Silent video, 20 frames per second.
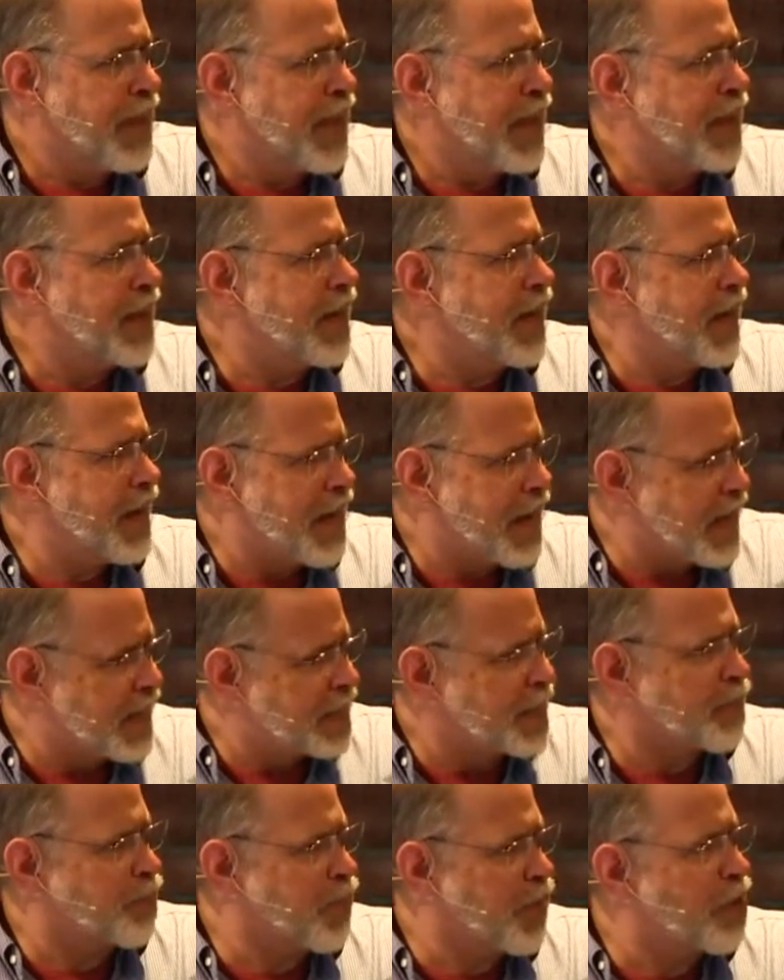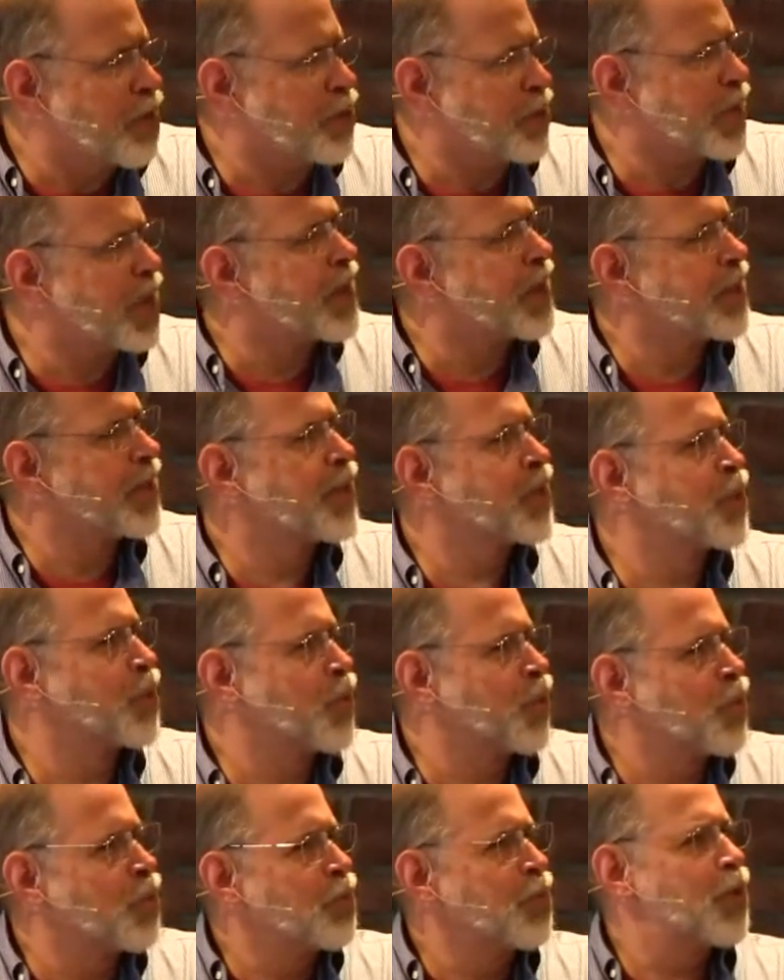And I suppose that in this
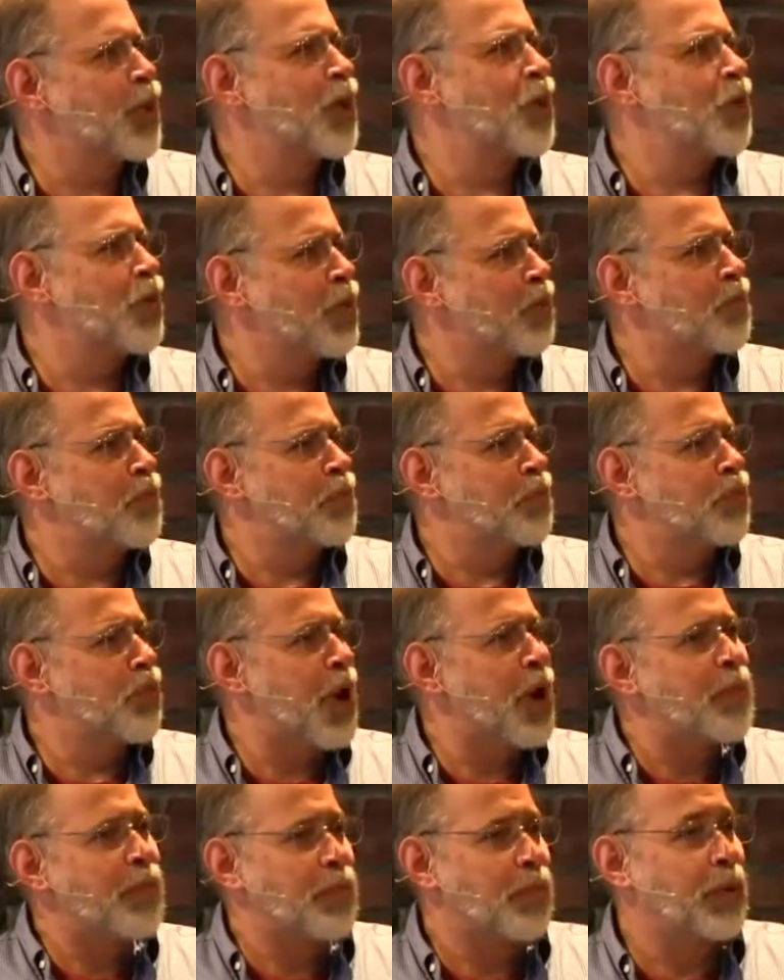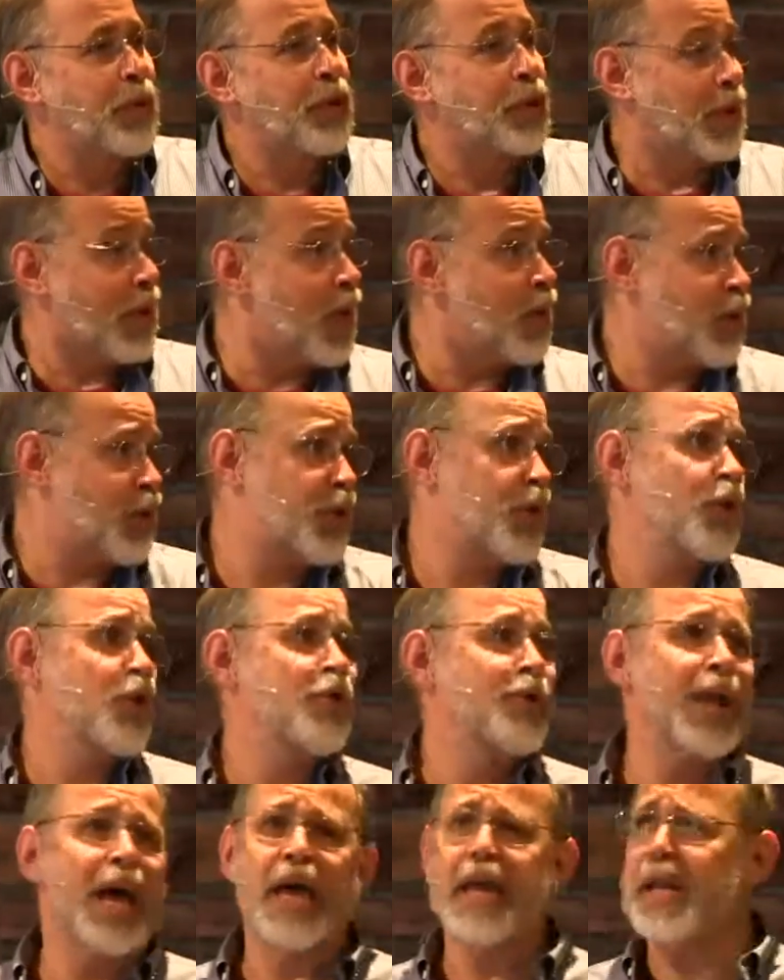room, we're probably close to
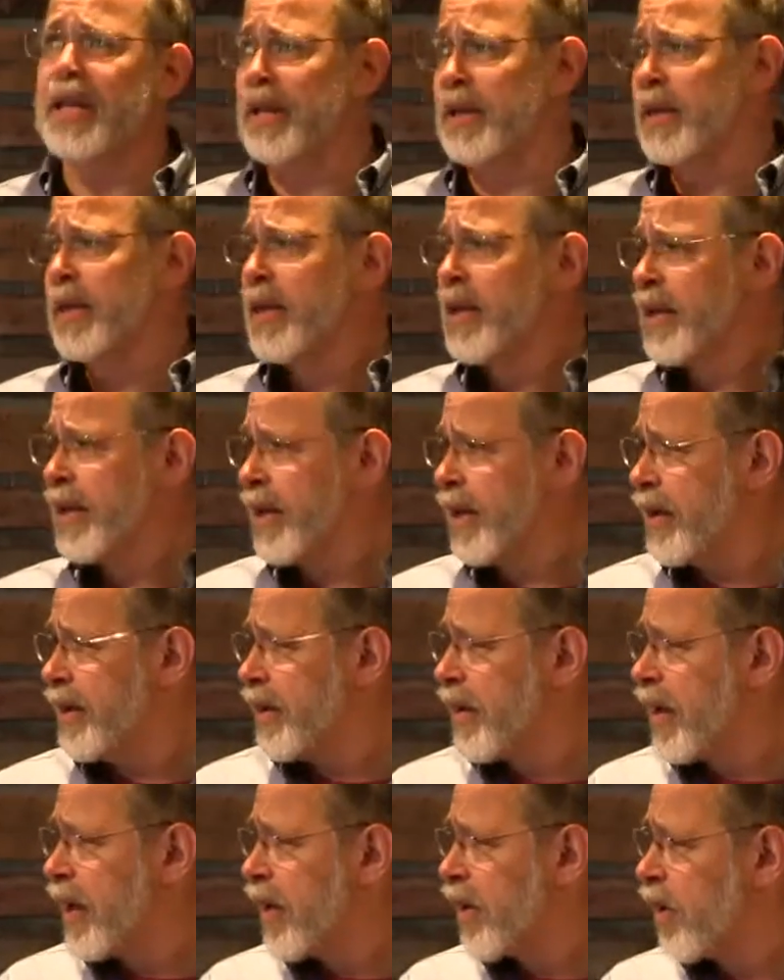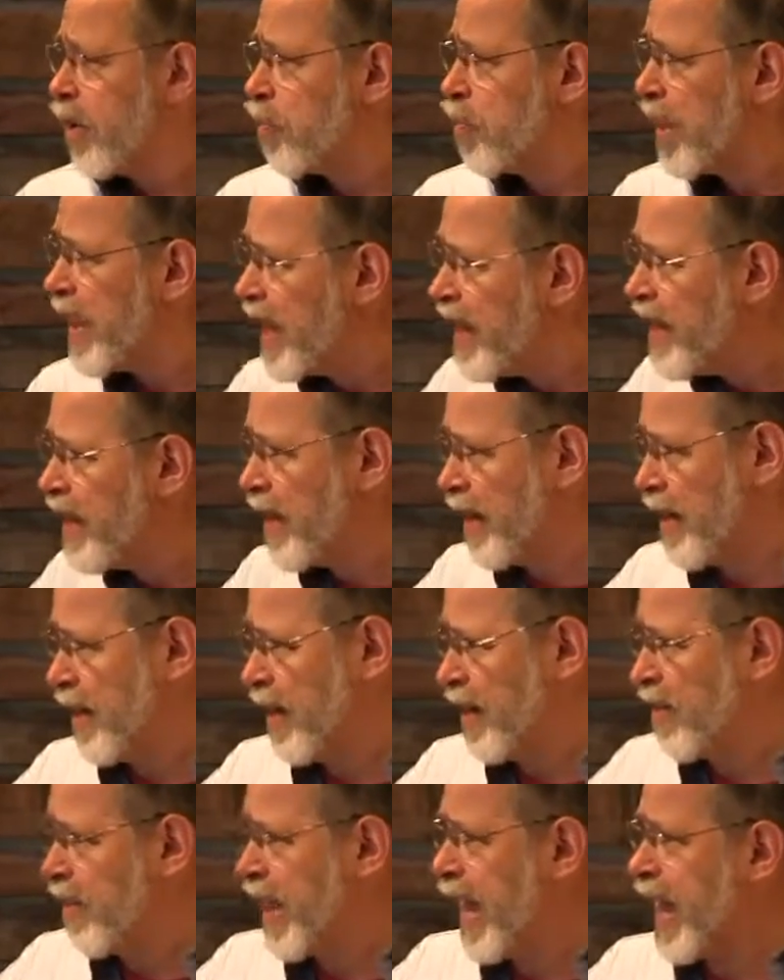united on our opinion
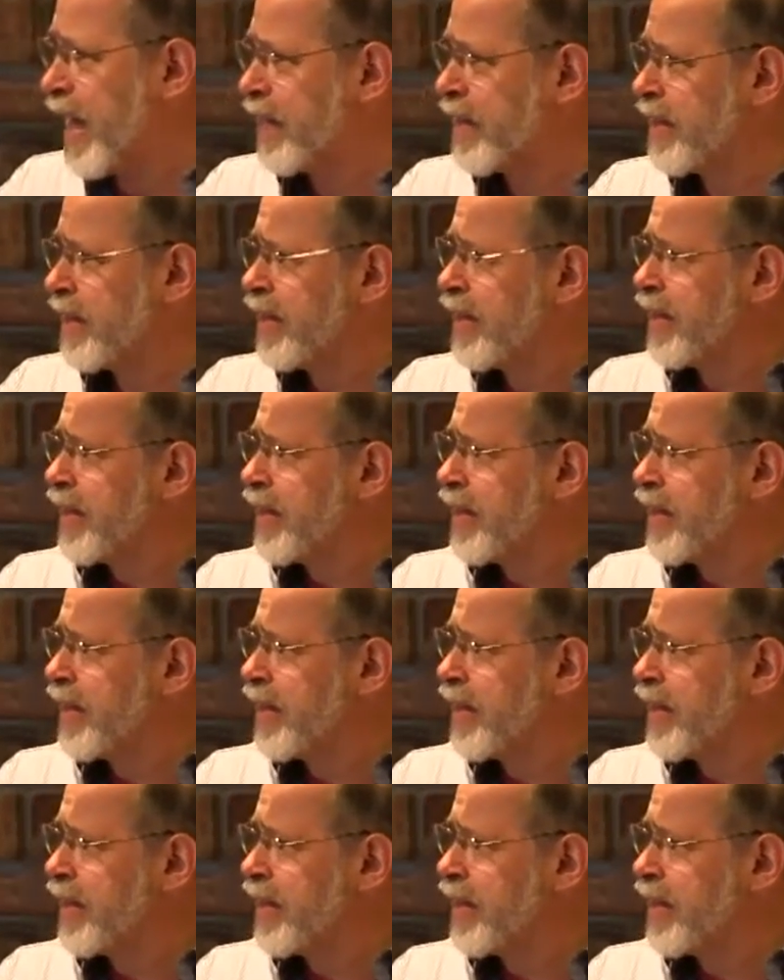of that.